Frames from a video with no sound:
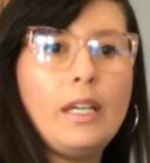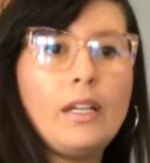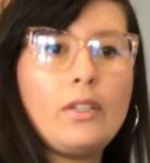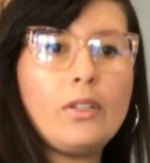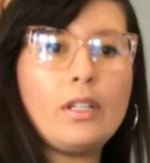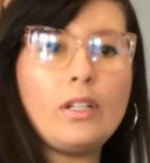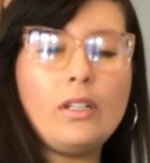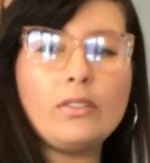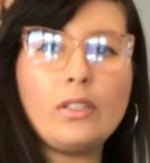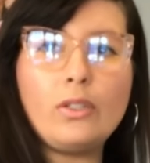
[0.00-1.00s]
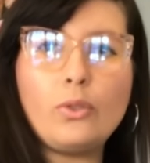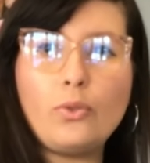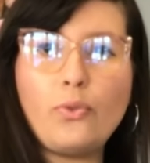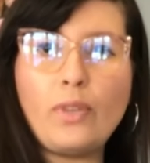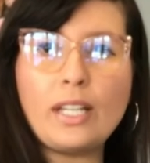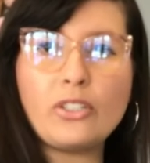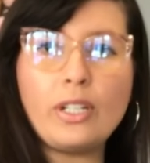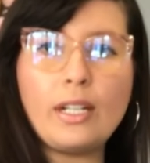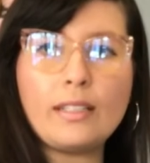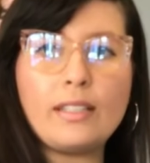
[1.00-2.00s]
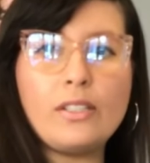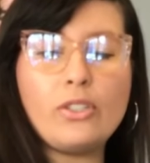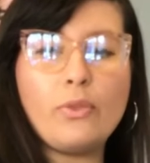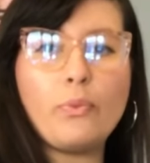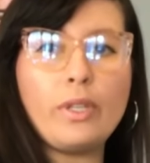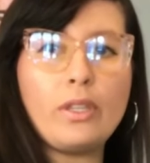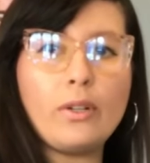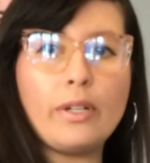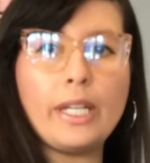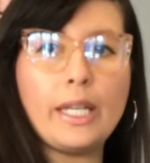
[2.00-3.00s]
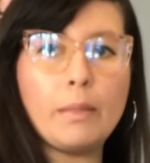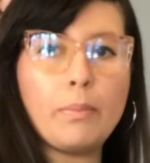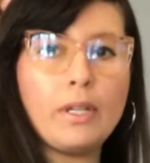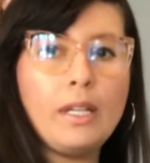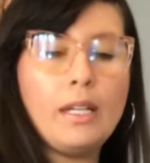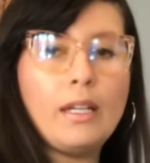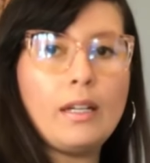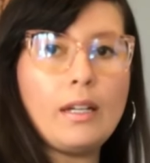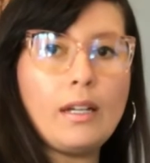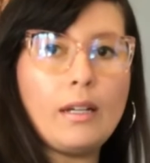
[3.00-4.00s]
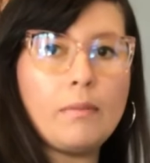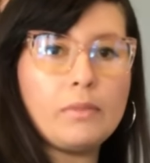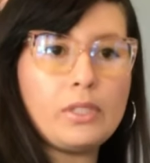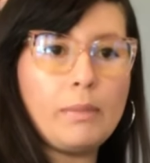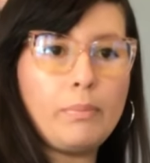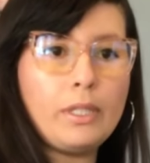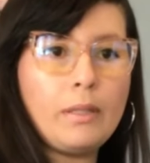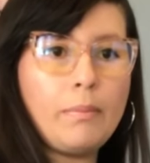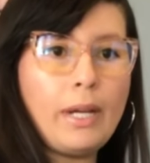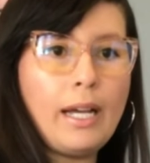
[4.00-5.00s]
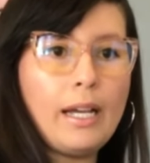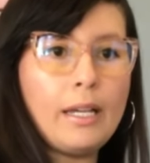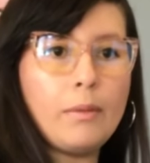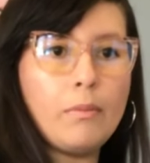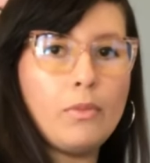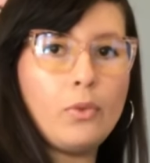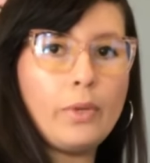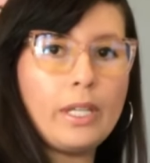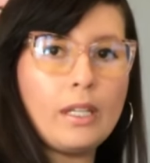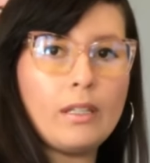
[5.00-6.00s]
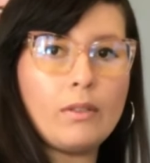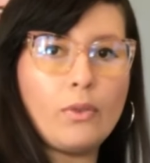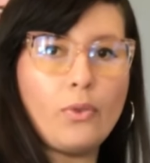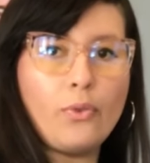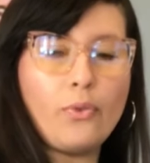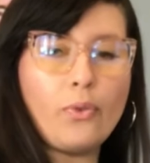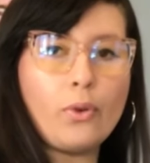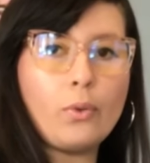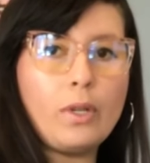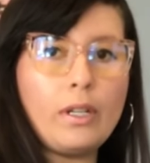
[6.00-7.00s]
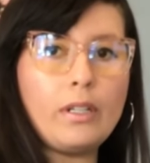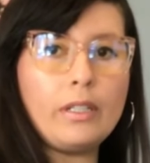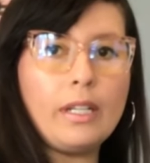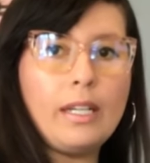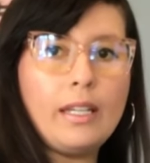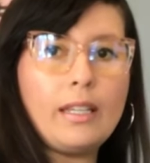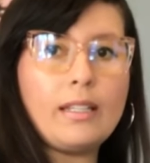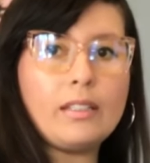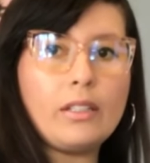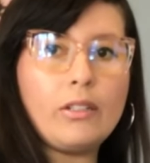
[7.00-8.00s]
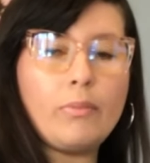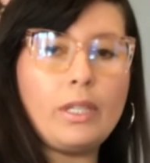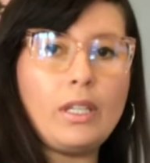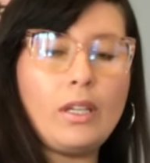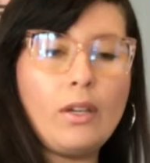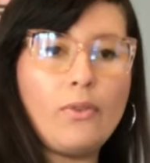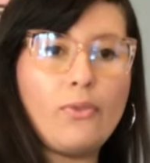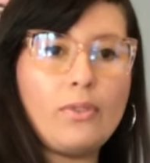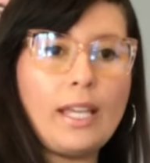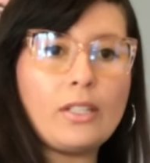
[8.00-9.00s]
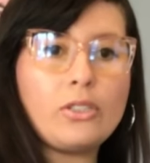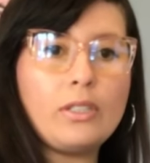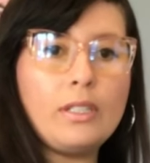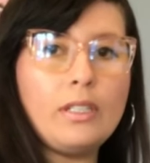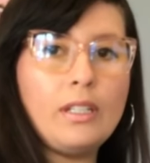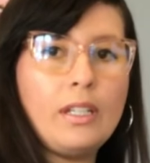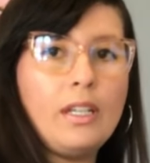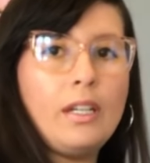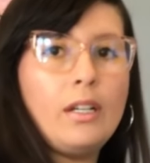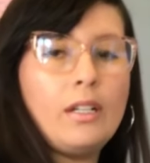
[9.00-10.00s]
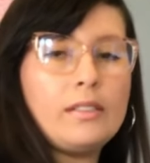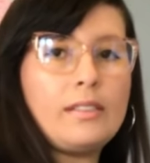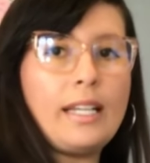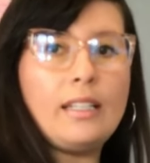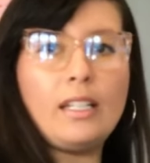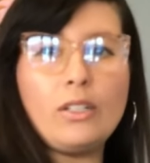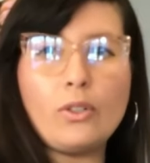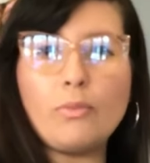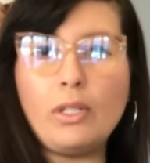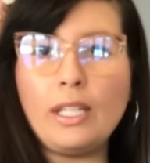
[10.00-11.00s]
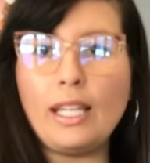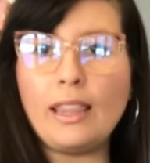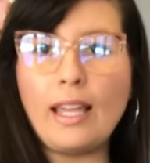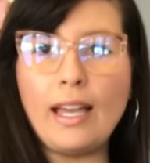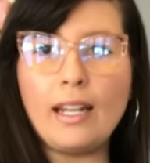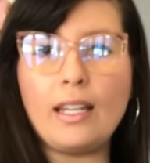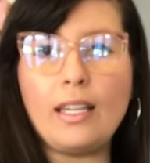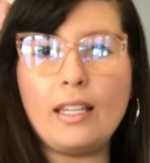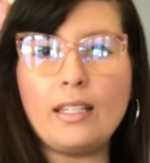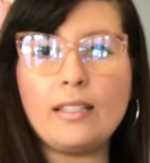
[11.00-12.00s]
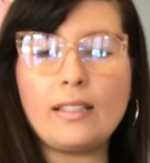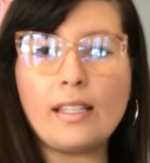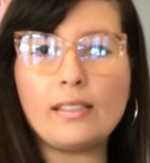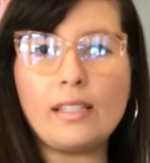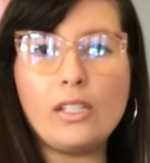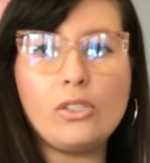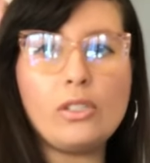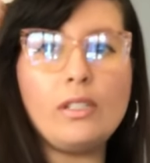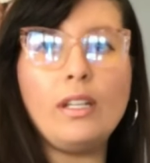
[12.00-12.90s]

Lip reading: You can also do flexion and extension with your hip simply by moving it forward. That's gonna be flexion. Standing normally, that is extension.